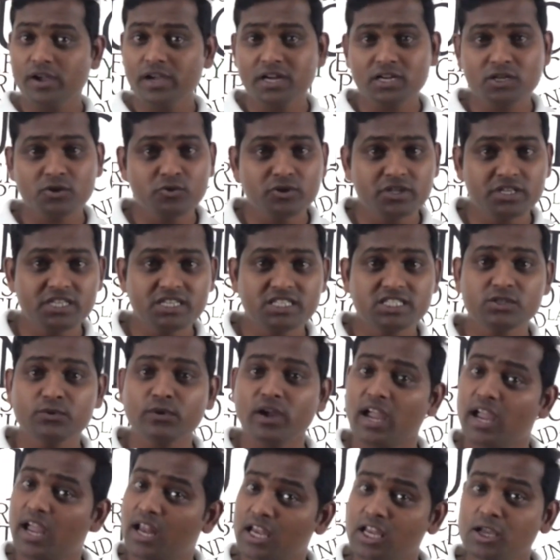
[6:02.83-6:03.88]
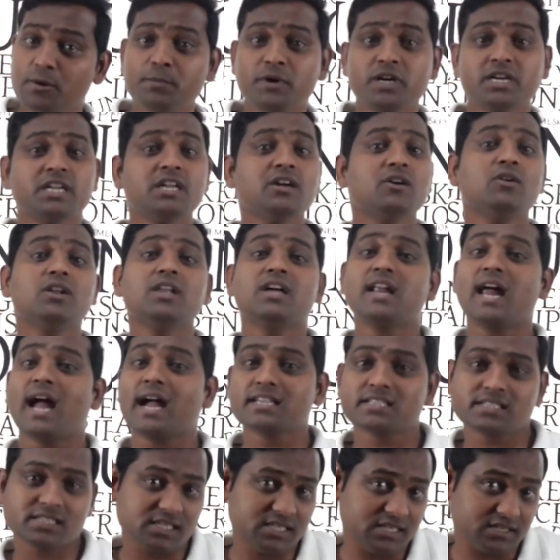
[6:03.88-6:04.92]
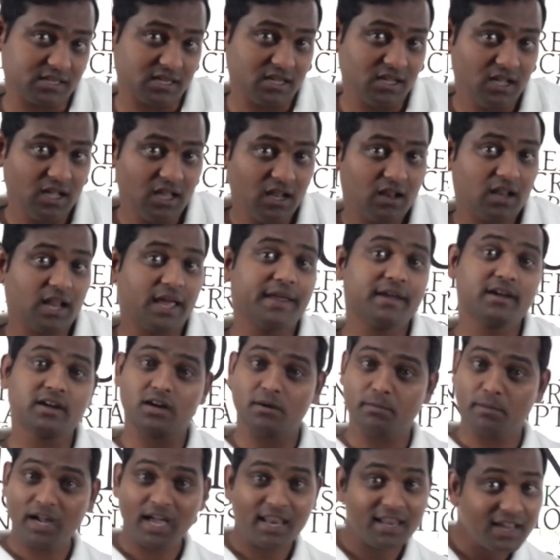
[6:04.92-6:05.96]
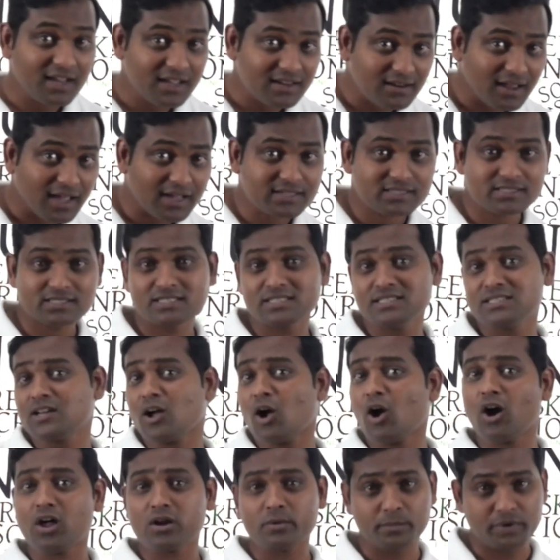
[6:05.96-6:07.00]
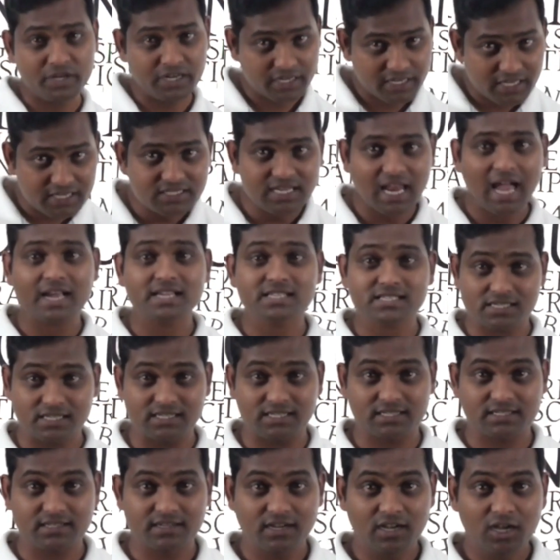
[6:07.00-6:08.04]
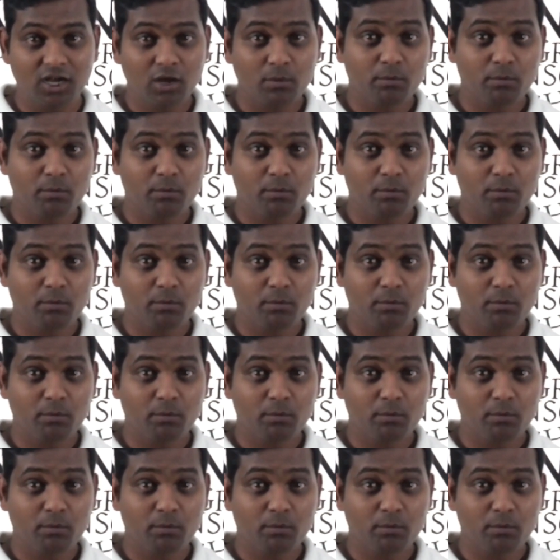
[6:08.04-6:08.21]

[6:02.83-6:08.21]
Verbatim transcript: going to teach you any particular accent like American accent or British accent,